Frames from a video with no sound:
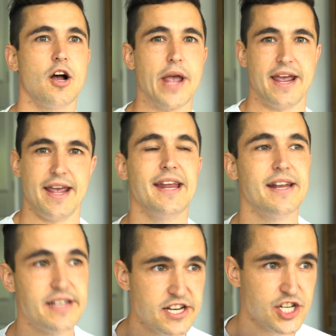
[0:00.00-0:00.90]
Okay, in
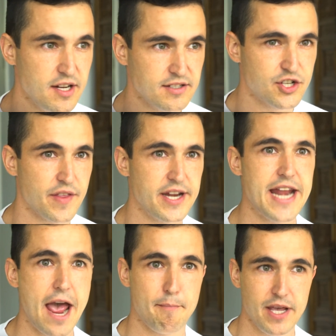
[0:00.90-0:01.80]
addition to the
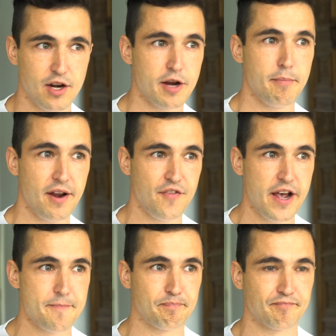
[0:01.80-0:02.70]
net metering
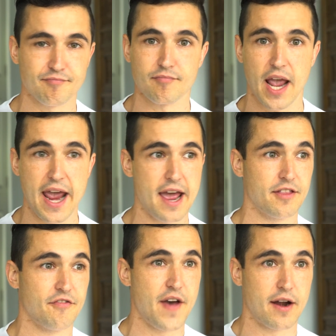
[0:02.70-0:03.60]
benefit
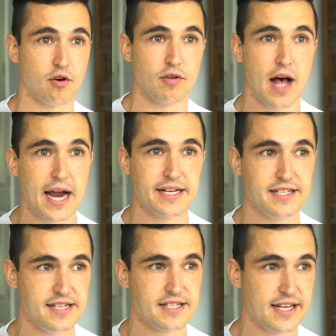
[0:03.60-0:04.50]
and the federal
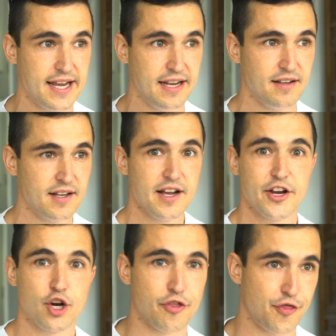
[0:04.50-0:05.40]
ITC,
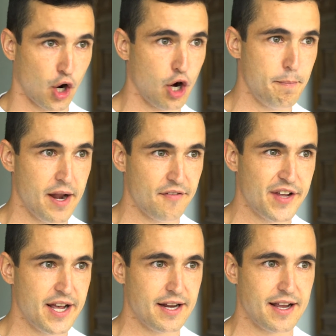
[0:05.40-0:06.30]
your third
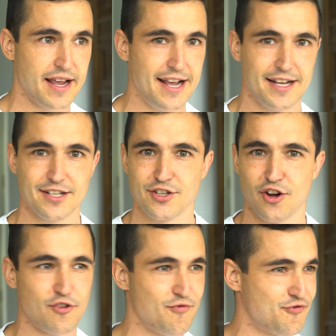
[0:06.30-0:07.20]
benefit is
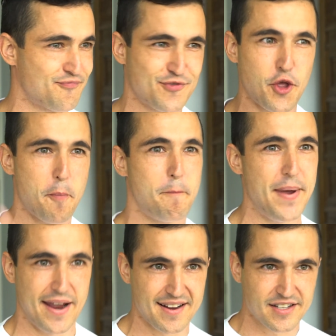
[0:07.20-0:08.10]
the
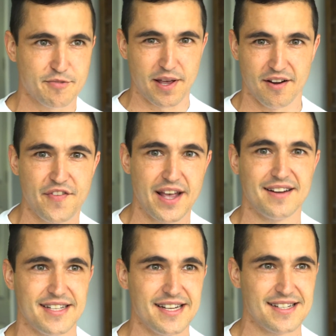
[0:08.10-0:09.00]
biggest benefit
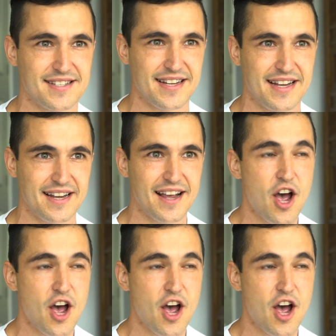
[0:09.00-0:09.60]
in DC.